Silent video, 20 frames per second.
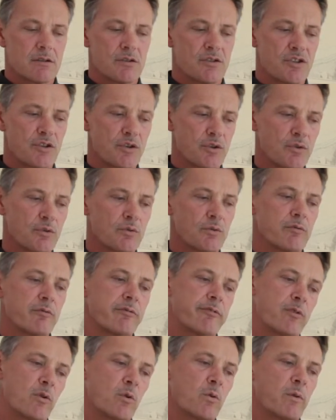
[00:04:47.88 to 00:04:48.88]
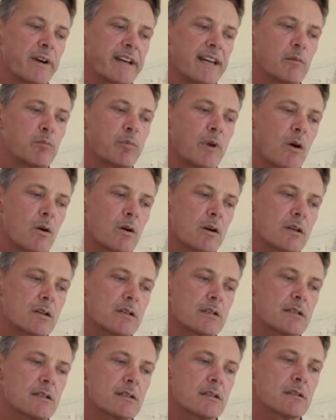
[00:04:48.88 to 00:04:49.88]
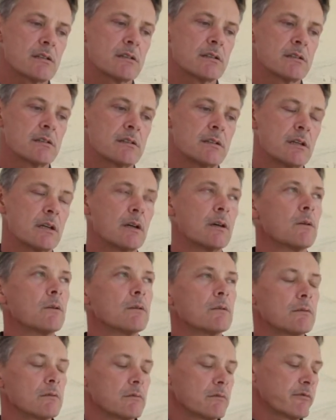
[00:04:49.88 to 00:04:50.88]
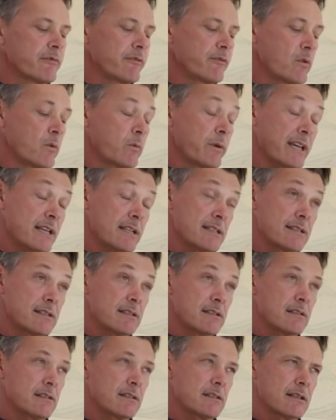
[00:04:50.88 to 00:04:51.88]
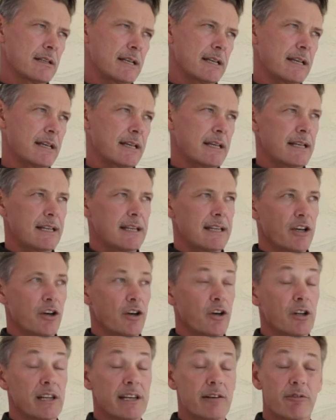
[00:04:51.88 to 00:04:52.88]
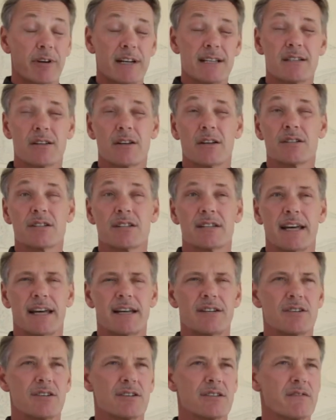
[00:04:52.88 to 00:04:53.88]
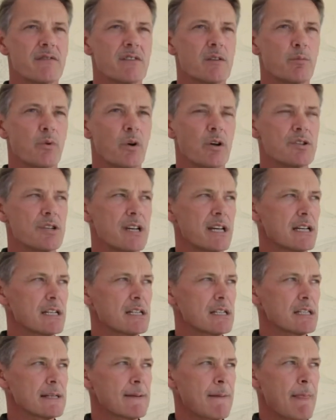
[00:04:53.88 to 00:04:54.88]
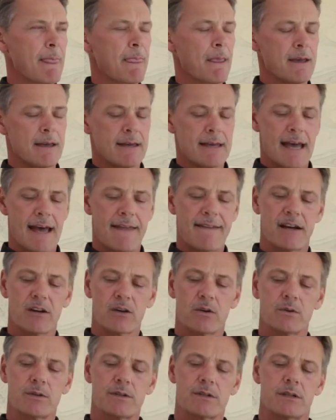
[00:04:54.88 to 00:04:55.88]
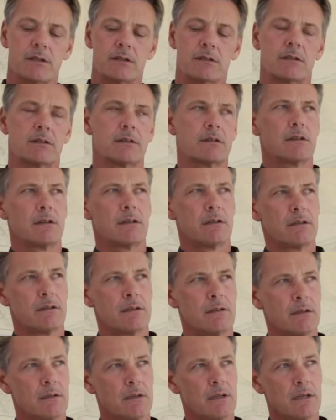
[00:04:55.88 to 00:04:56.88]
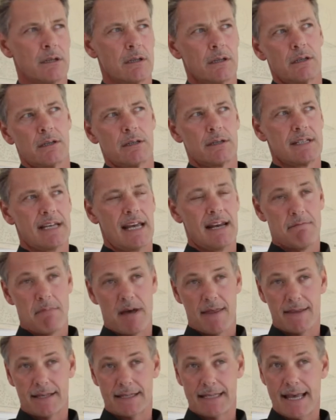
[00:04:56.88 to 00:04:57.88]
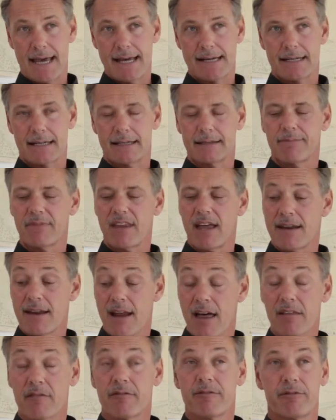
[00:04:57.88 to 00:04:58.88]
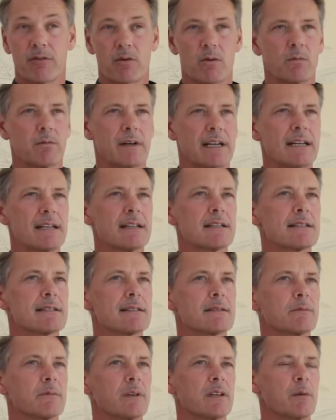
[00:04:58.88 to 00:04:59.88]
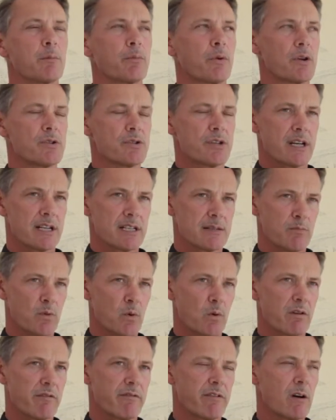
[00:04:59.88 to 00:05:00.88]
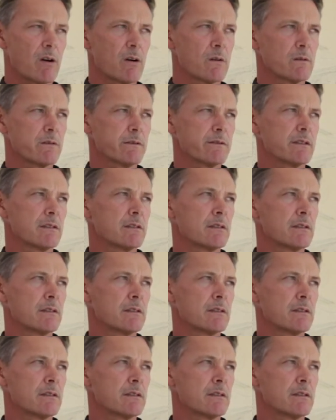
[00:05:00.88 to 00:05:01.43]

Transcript: 2 4-week blocks, 4 weeks in the early research stages of the project, and then a good 10 months later, another 4 weeks when the project's more evolved,